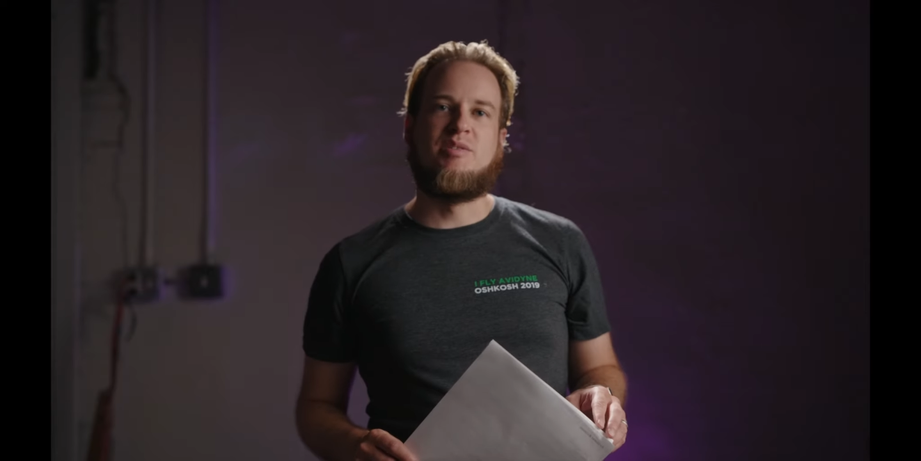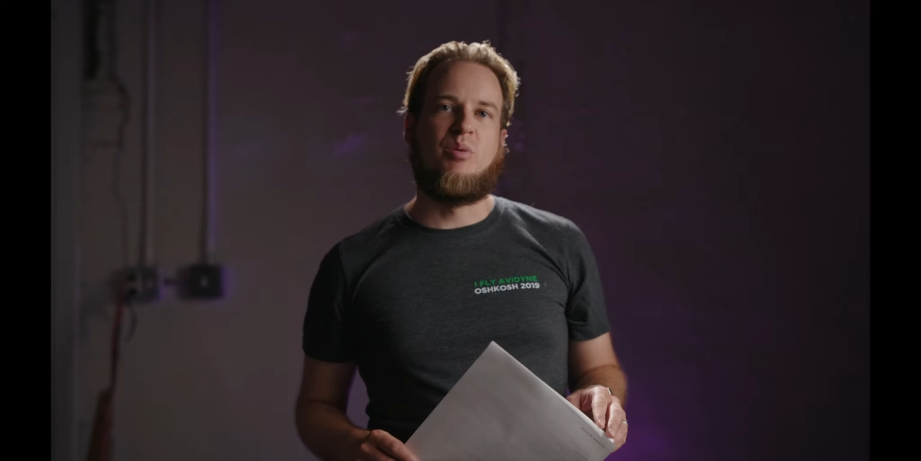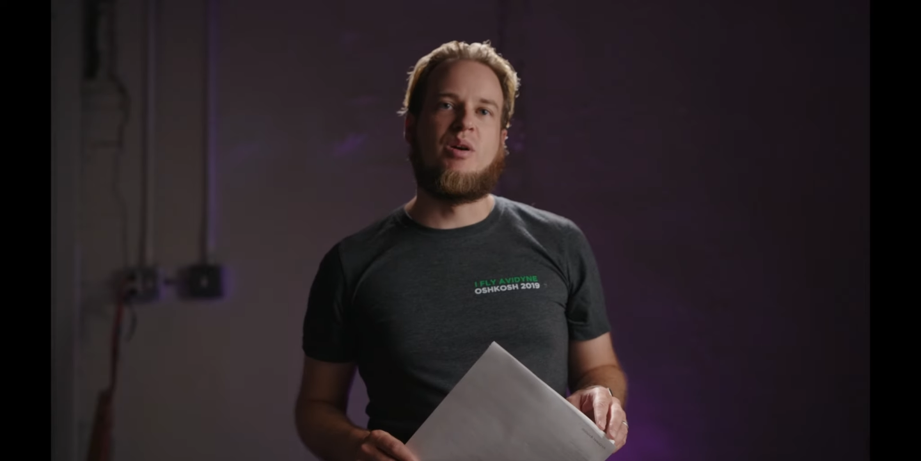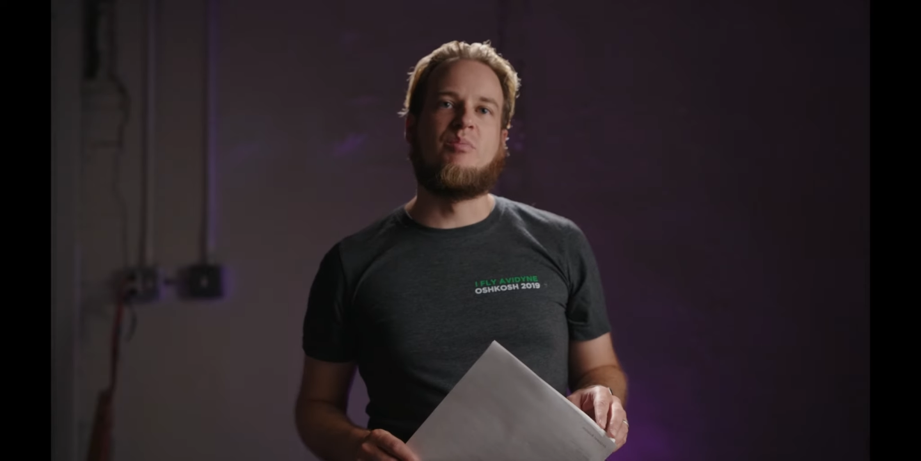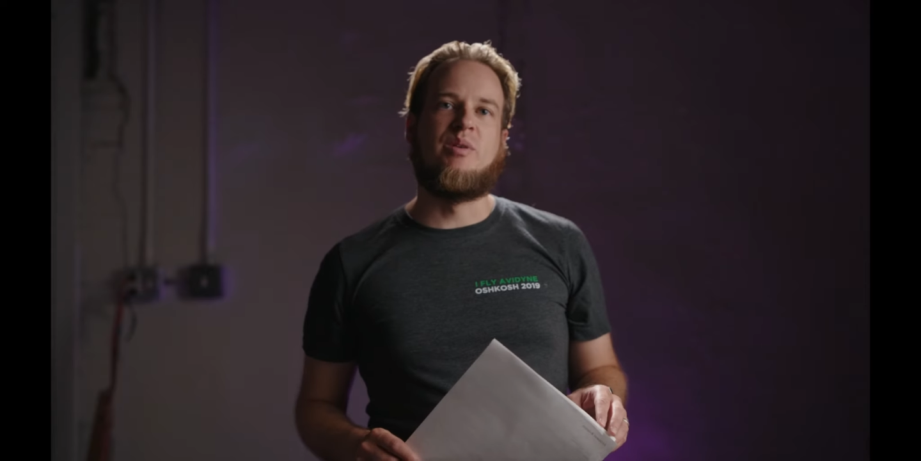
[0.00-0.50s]

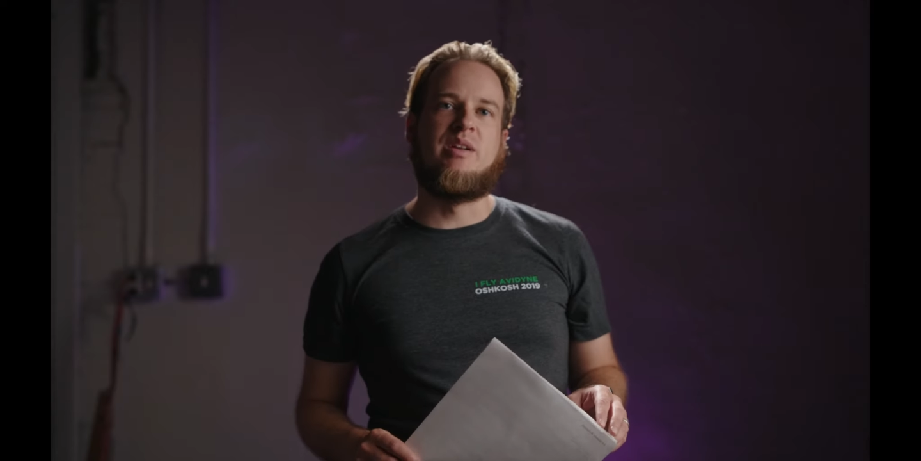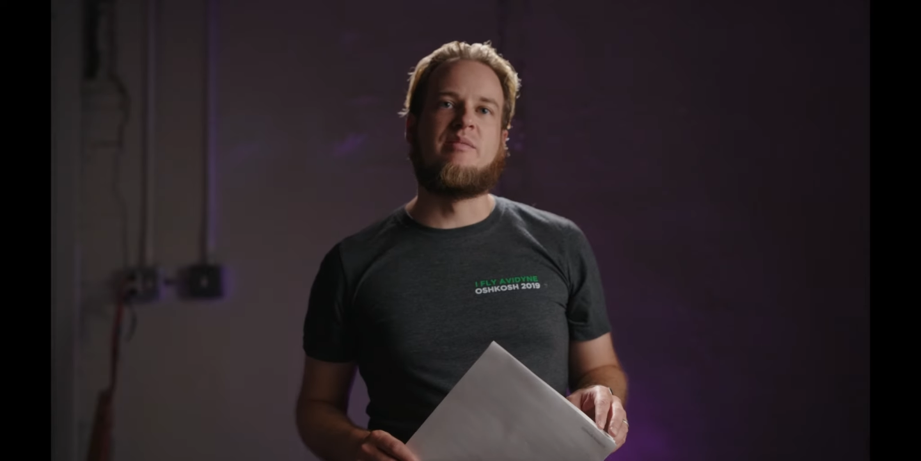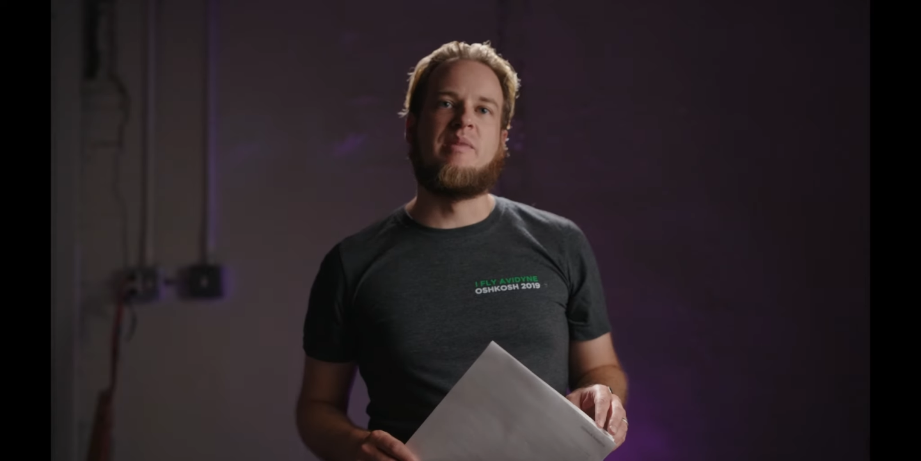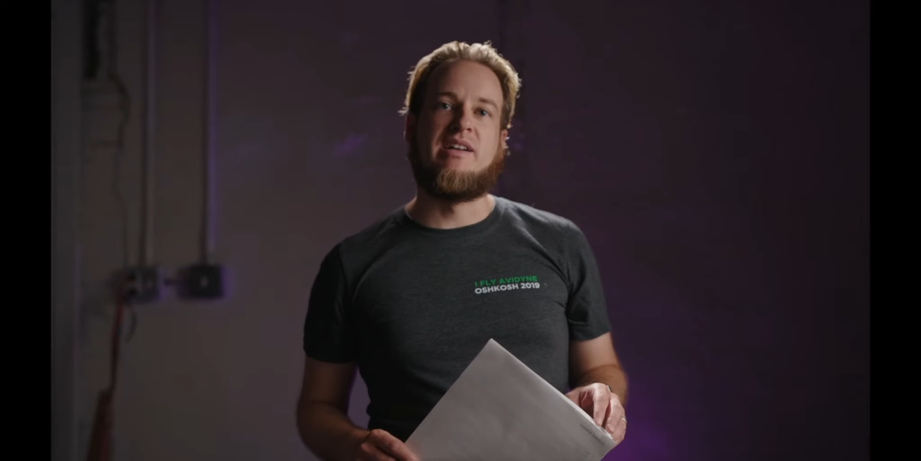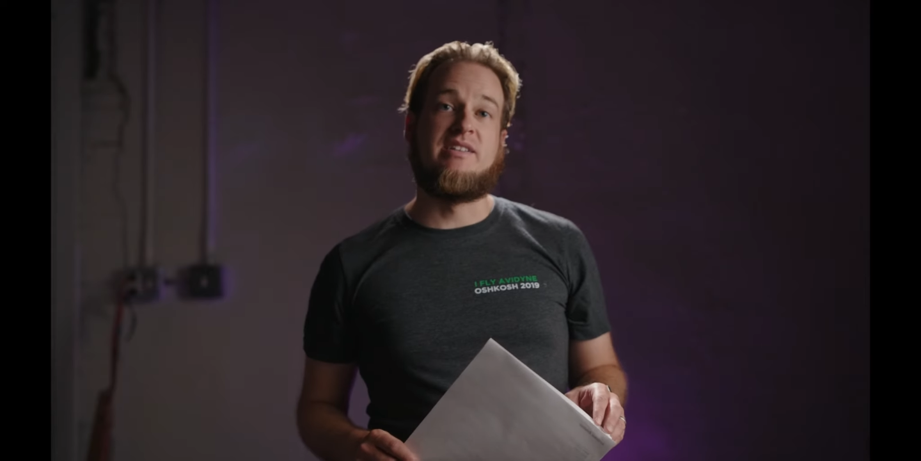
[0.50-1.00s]
apart and putting
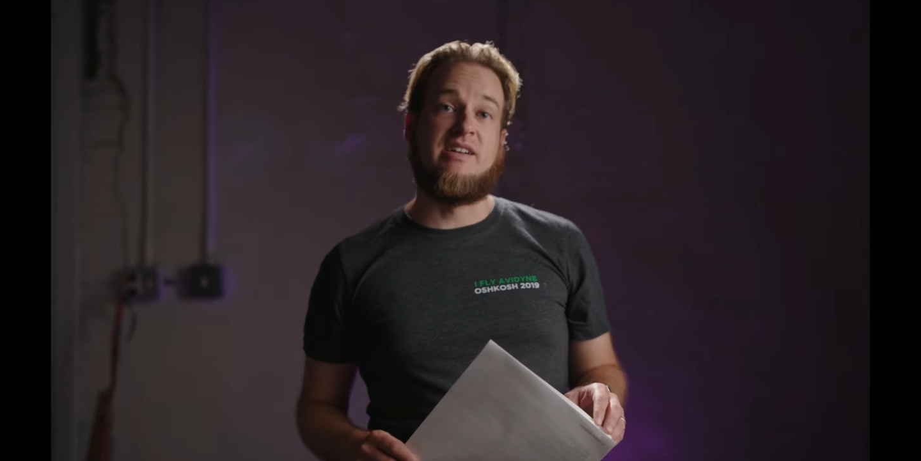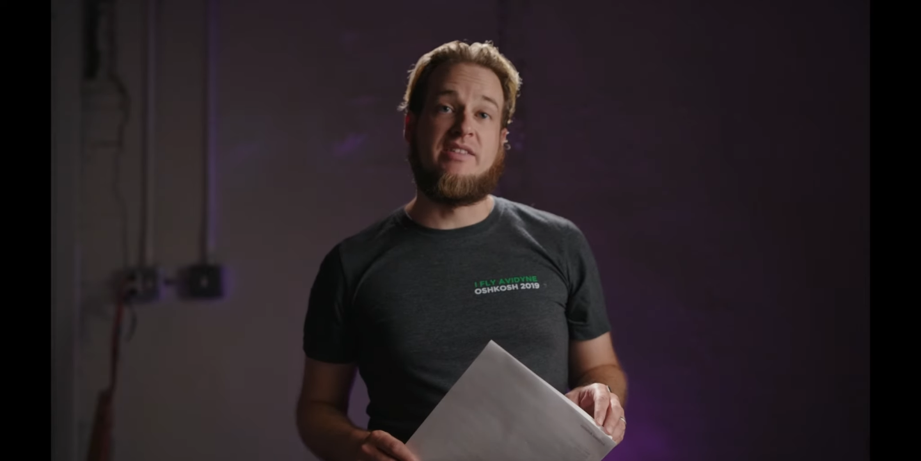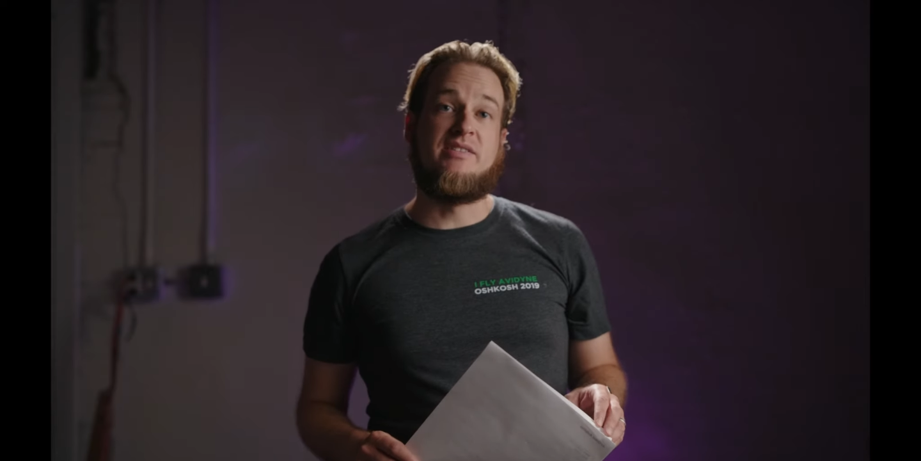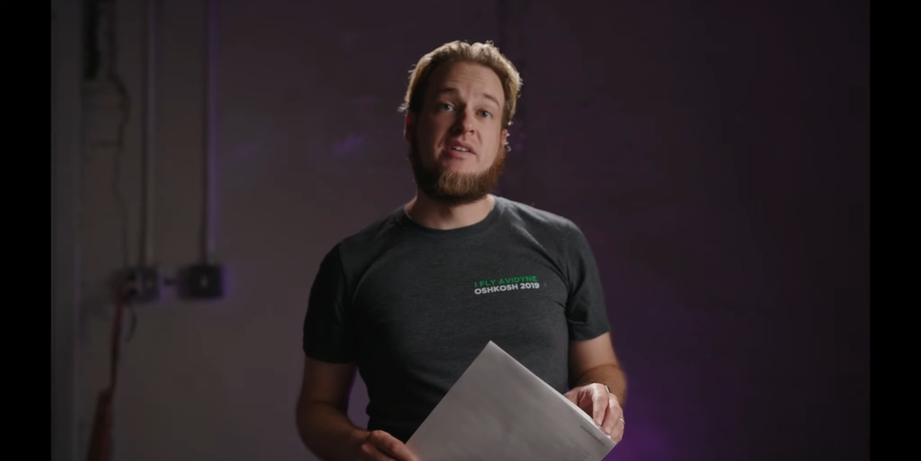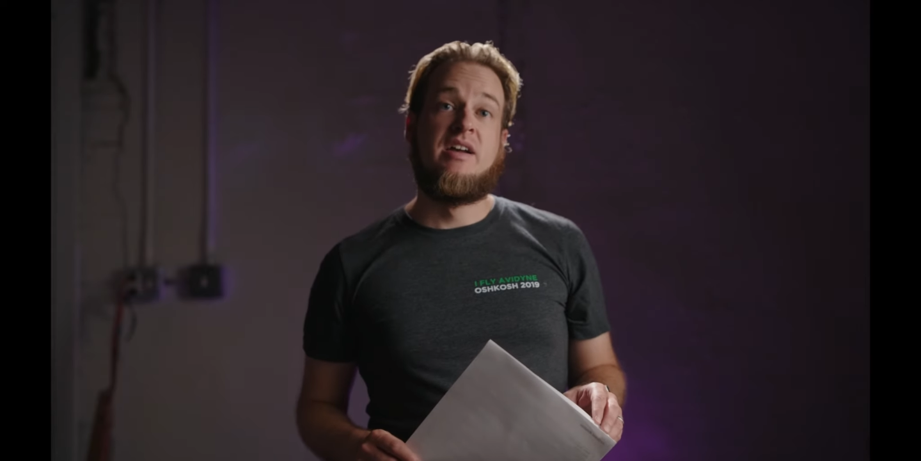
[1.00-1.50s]
them back
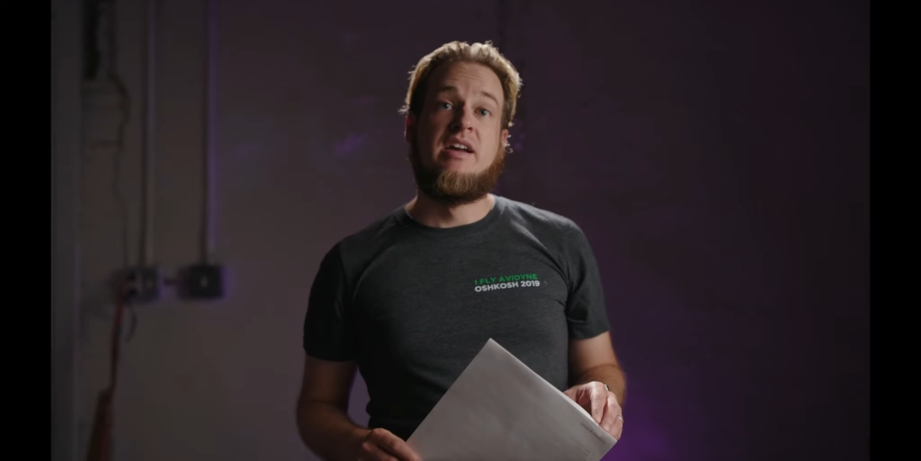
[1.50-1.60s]
together